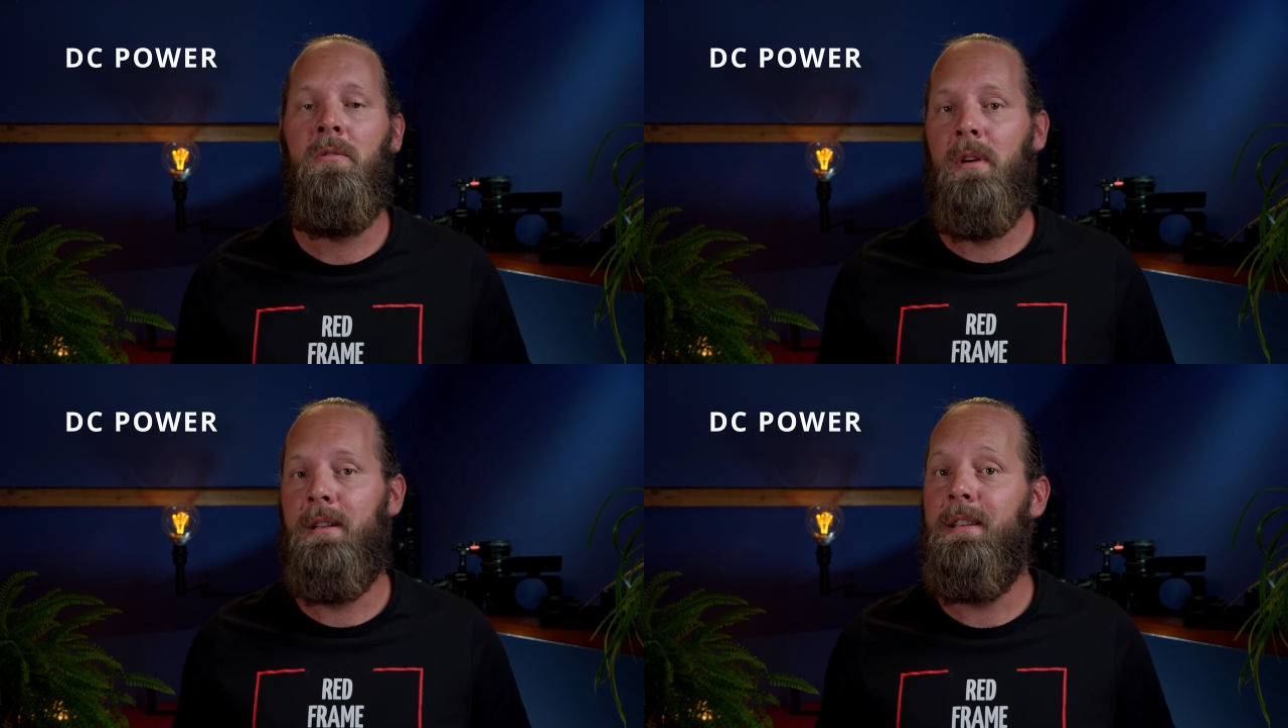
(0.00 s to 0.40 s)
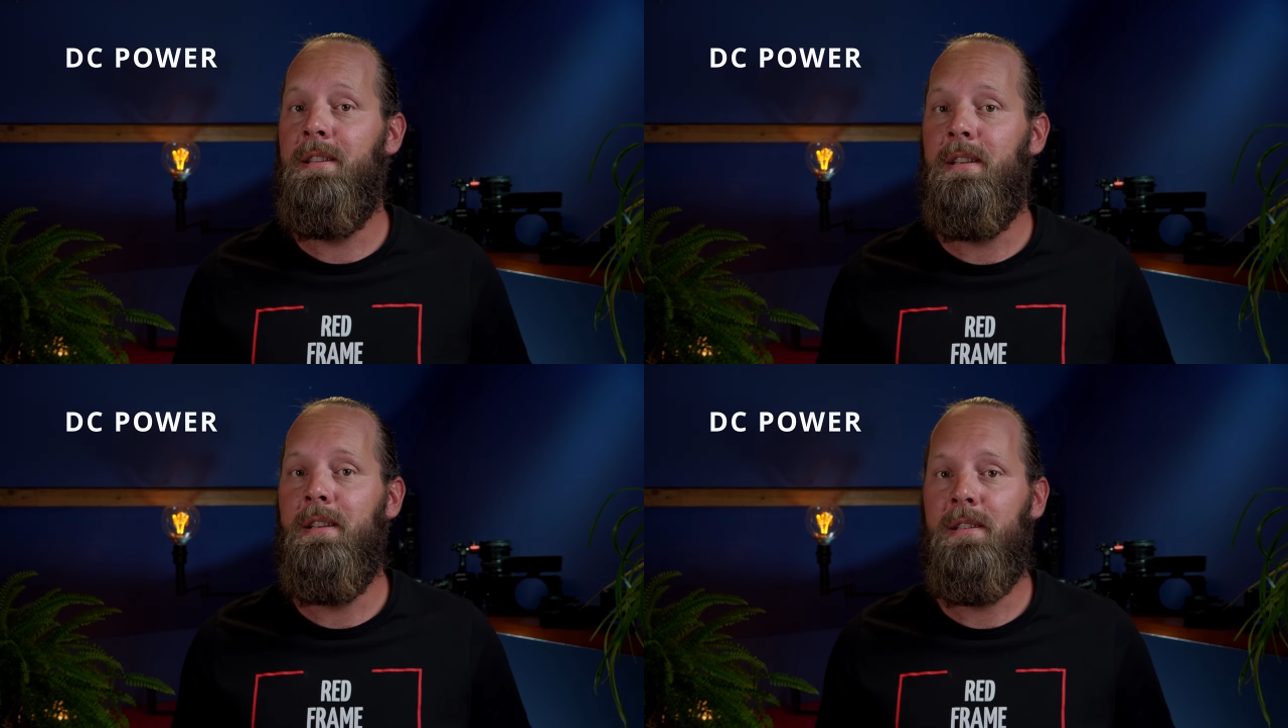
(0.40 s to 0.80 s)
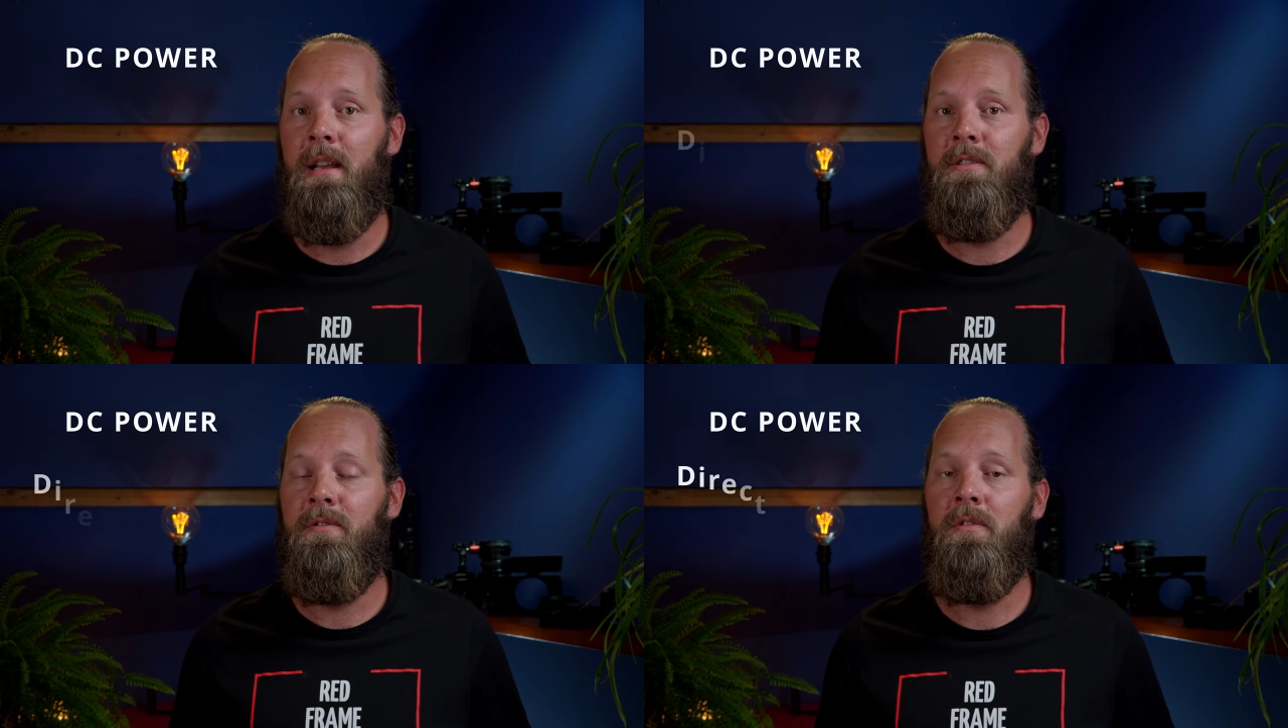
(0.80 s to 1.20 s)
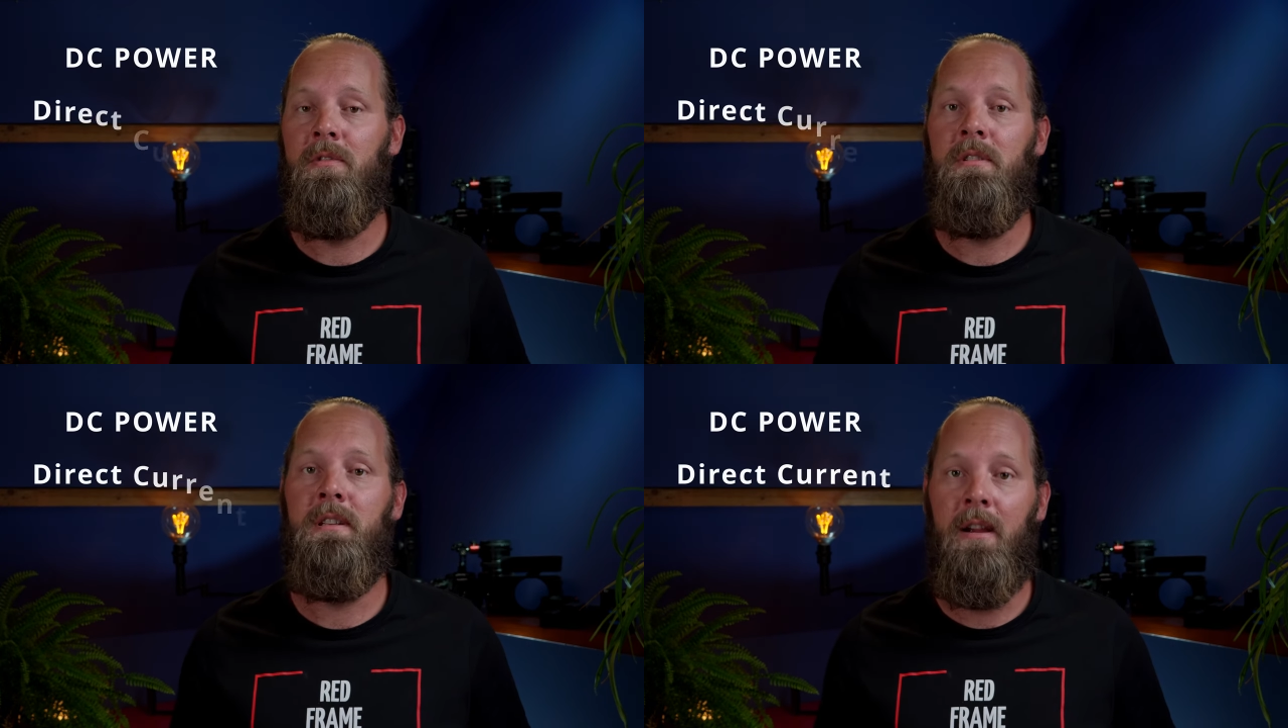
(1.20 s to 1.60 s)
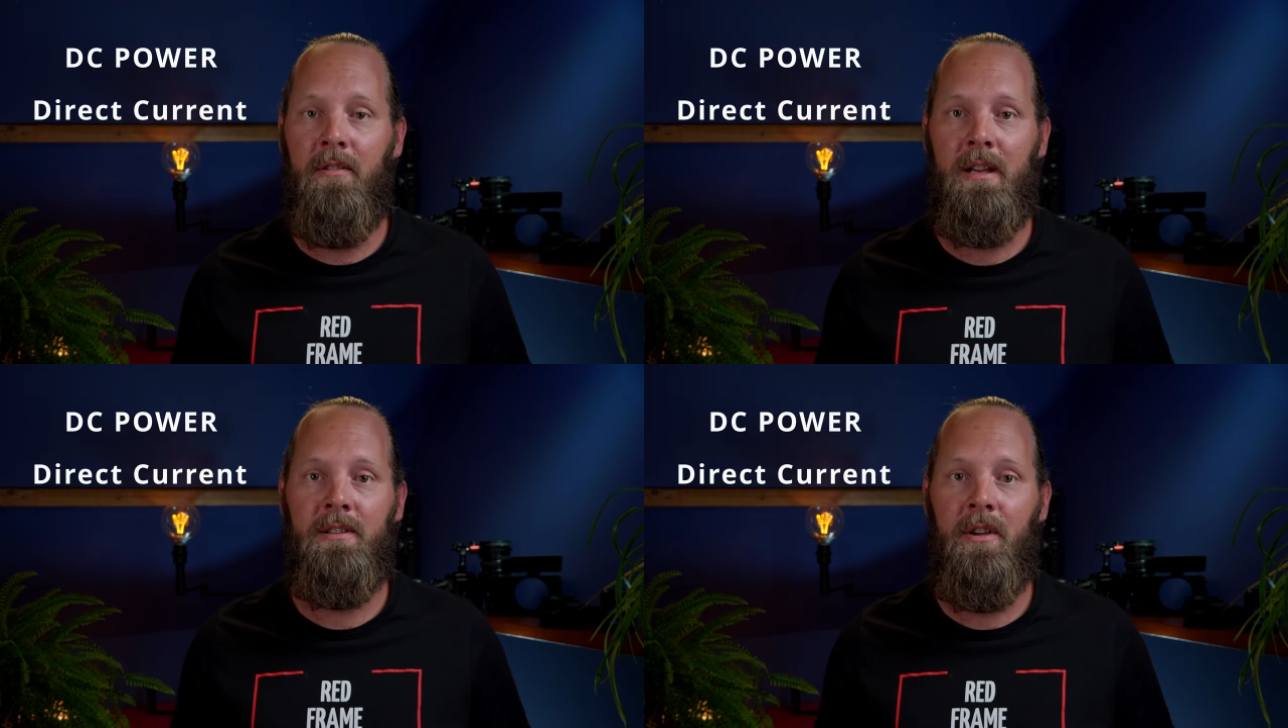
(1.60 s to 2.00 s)
where DC stands for
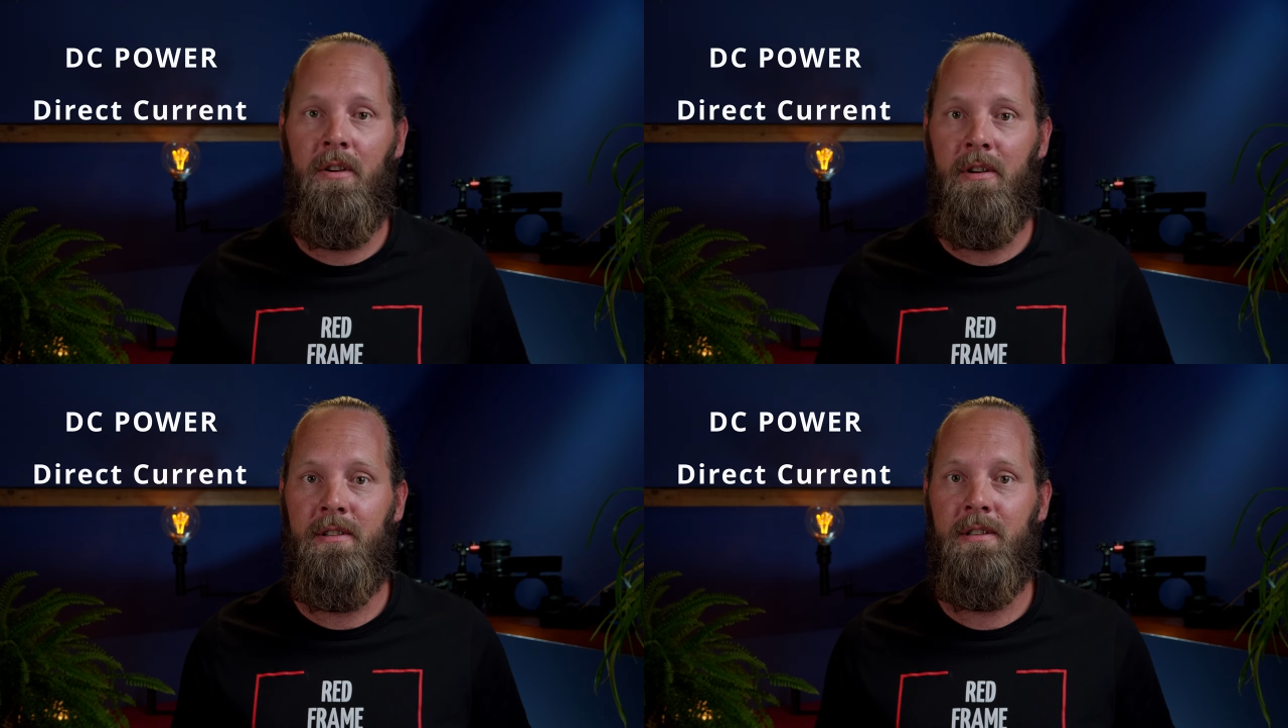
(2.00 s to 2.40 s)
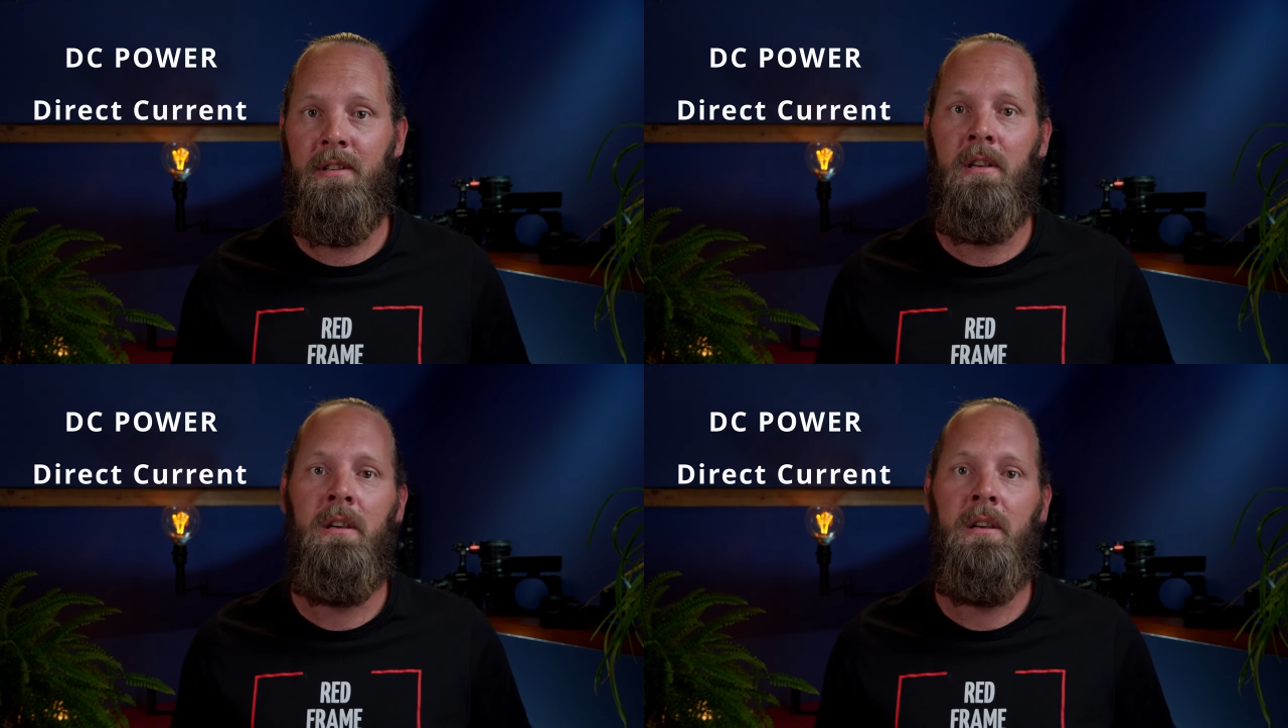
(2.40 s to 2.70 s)
direct current.